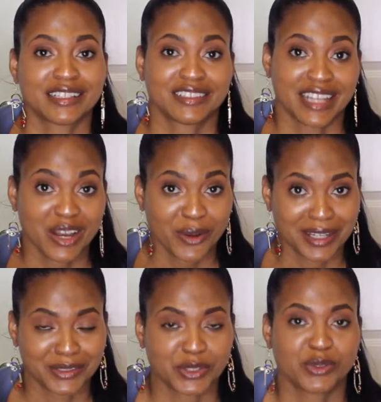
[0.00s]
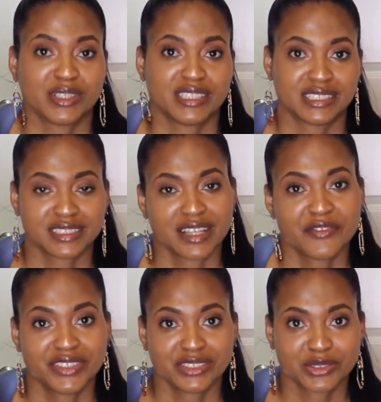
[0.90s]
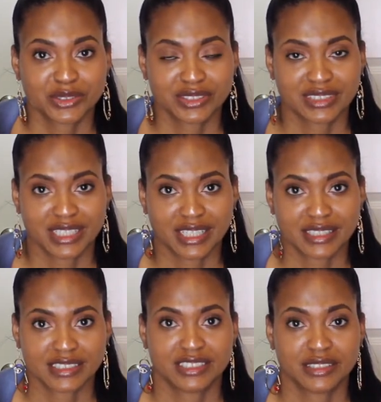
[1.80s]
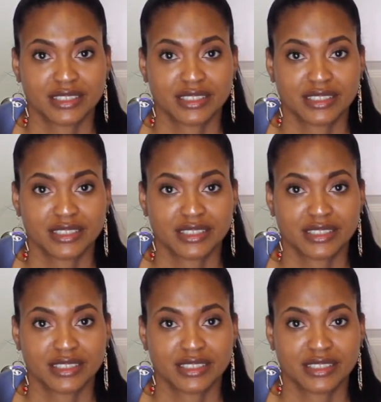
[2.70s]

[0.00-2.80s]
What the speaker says: now I know is physical touch